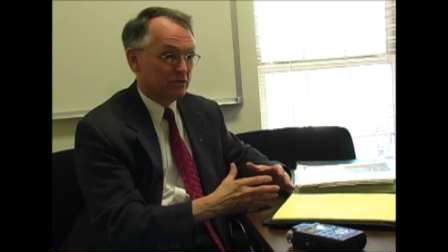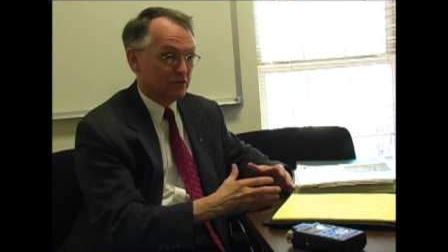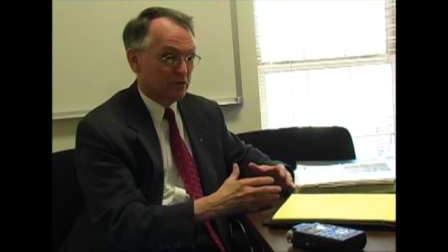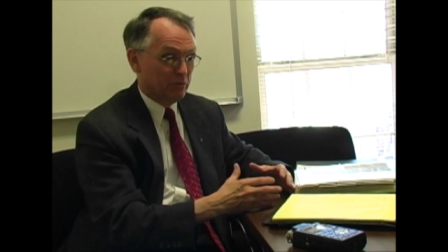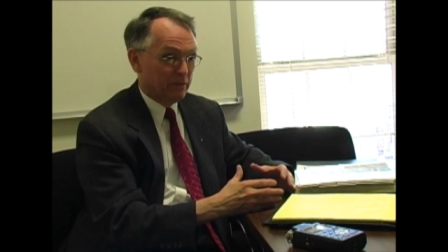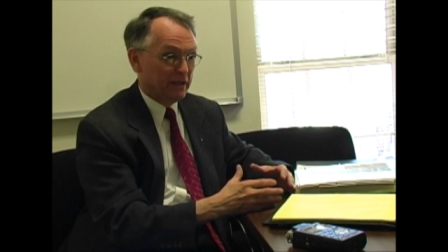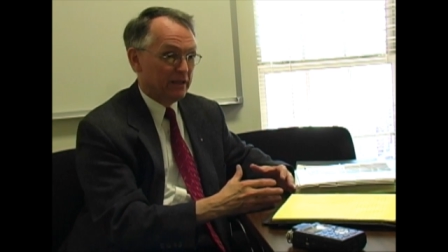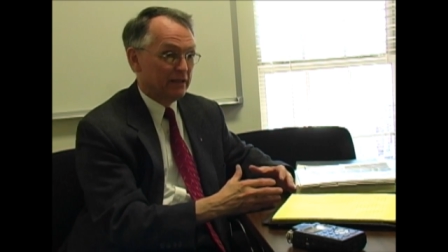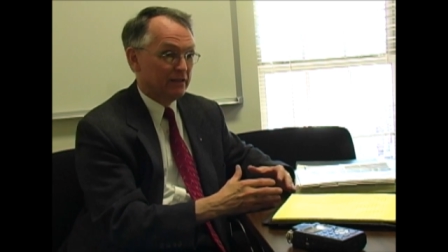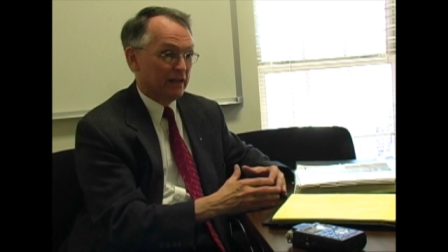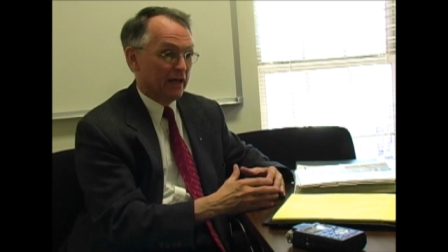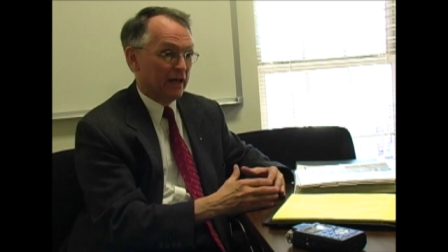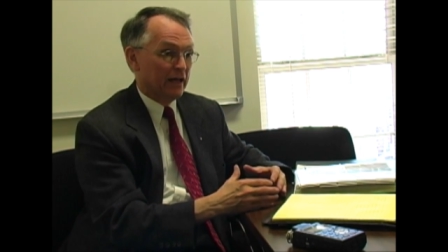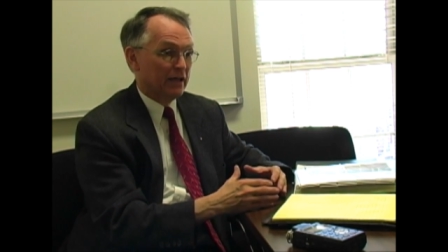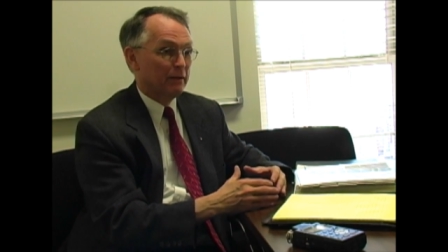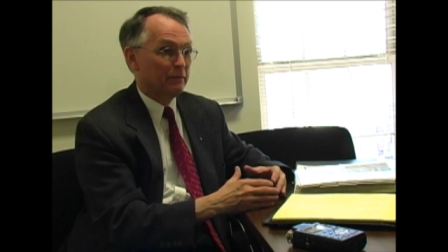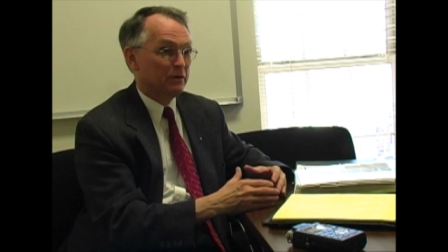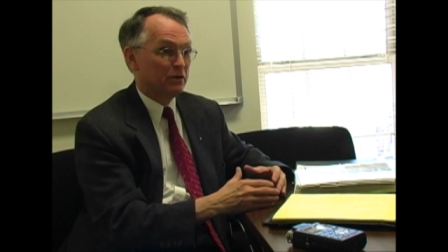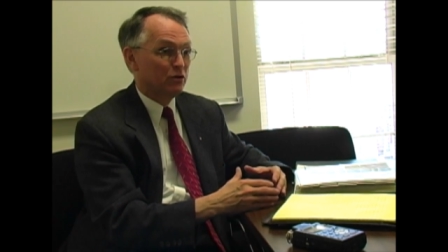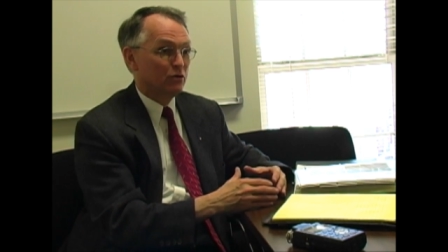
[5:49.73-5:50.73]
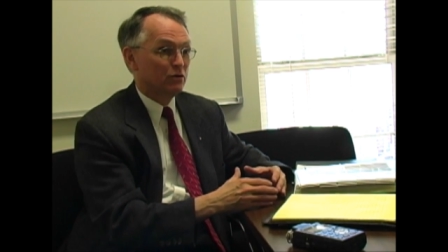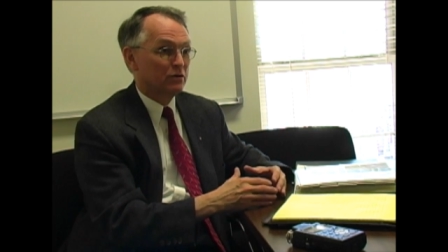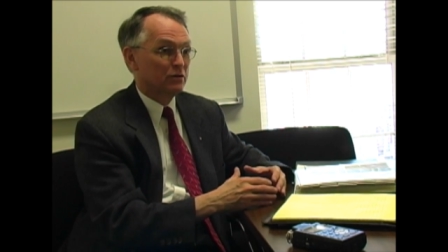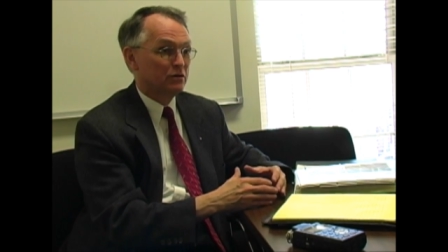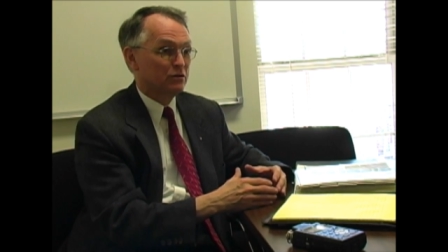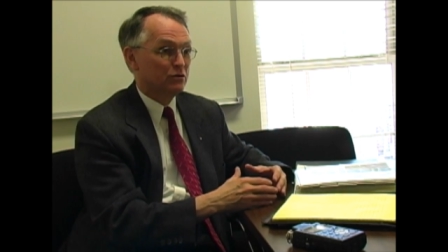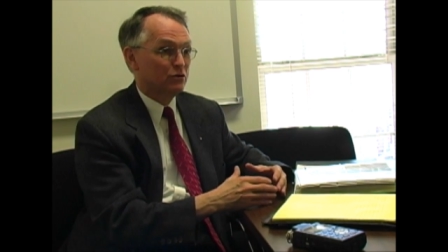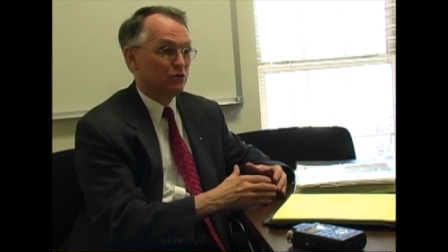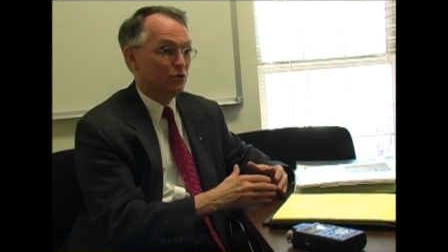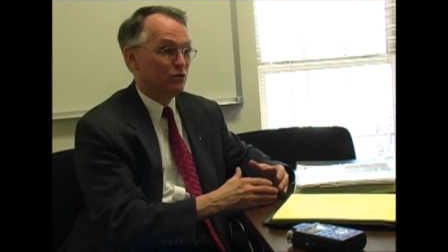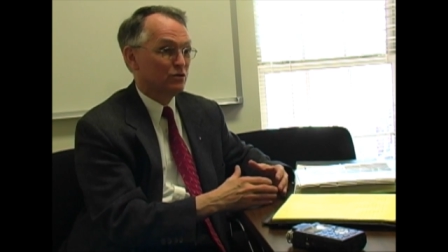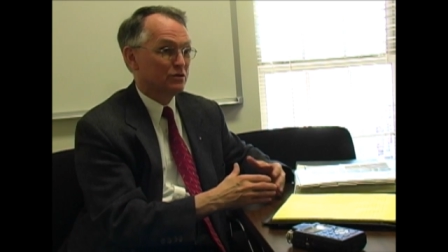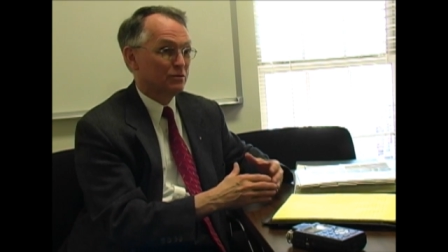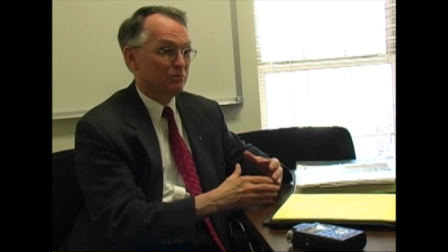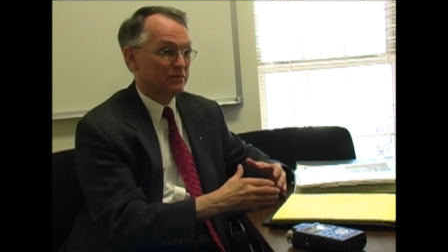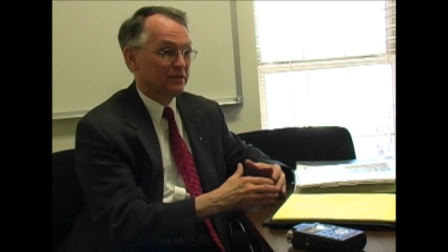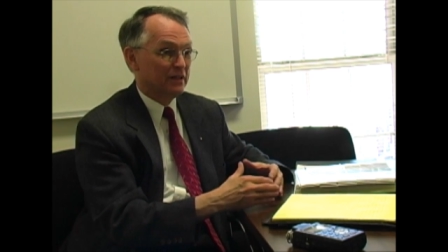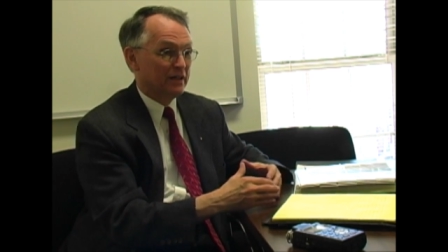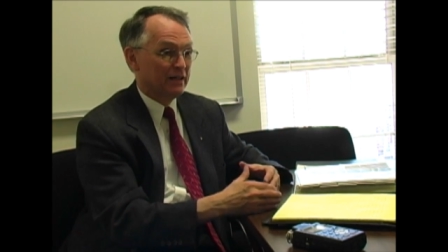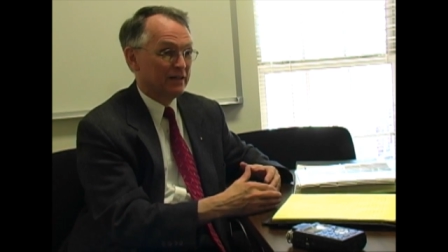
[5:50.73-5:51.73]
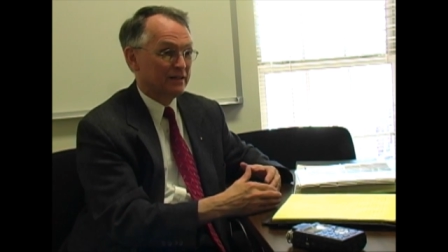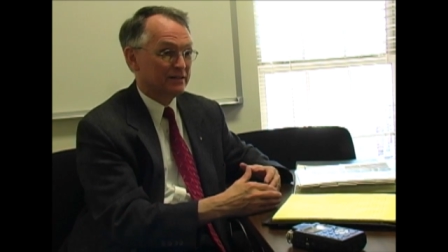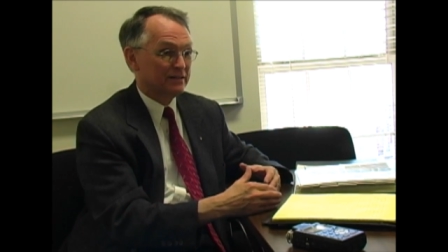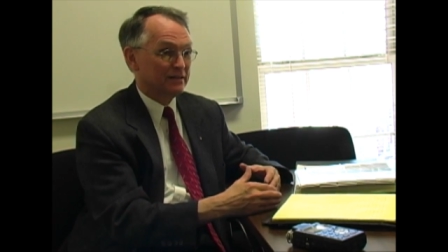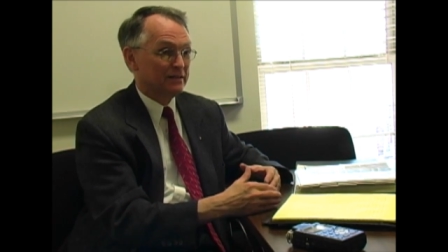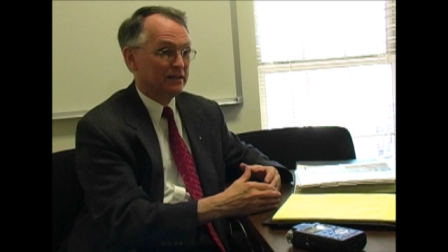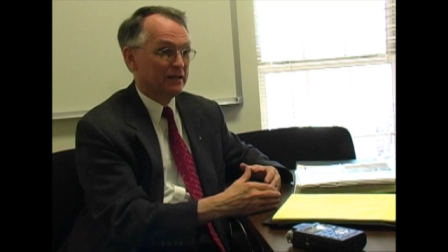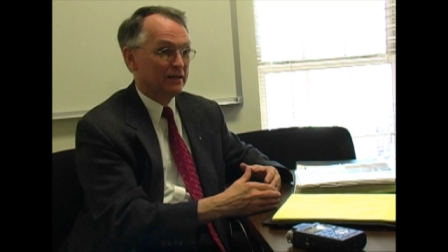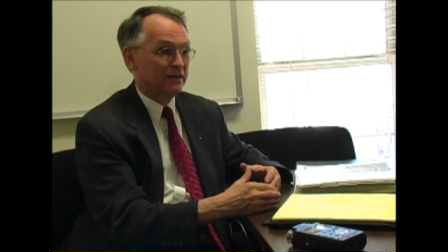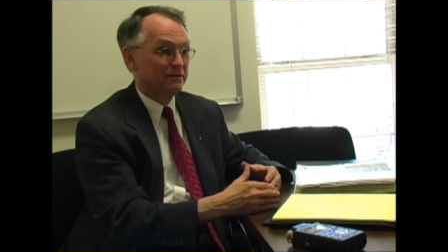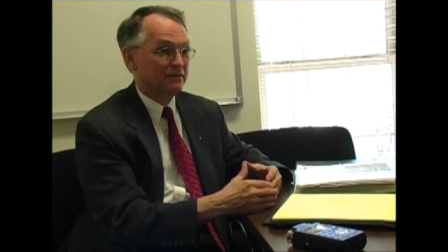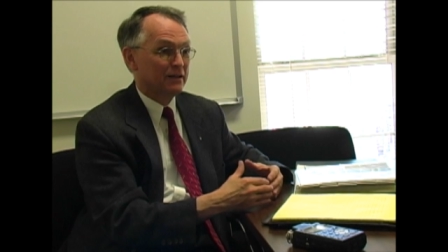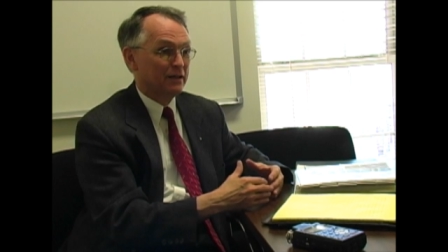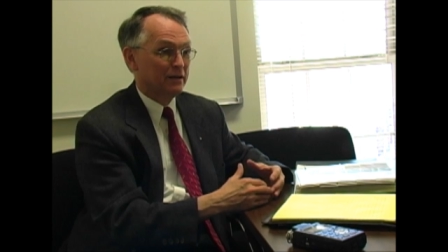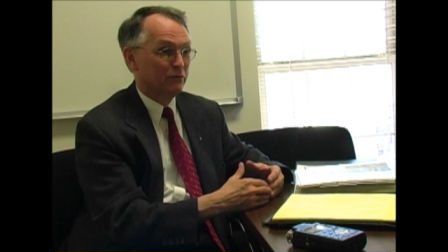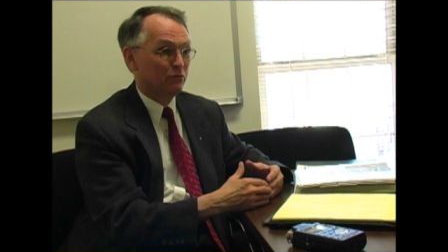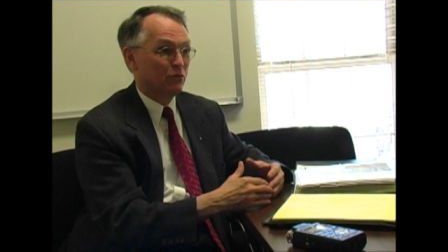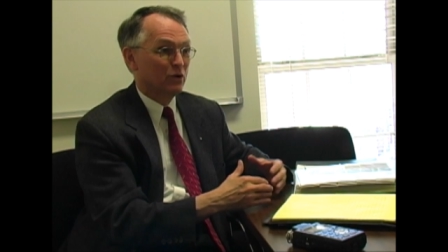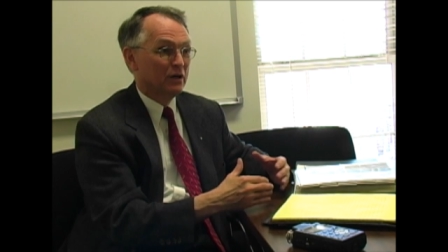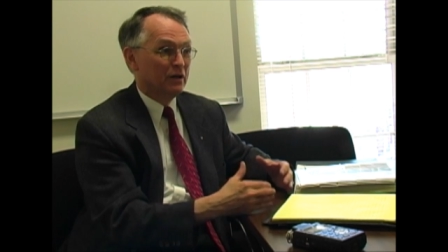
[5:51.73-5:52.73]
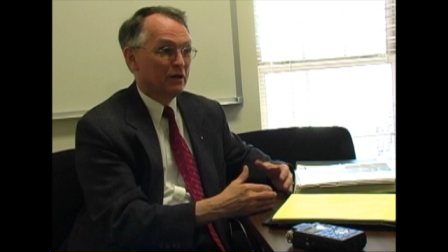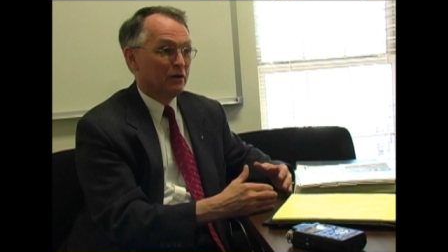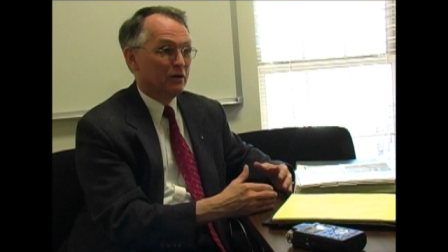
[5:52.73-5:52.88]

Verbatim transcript: to be that, I mean, you can do some things and, and they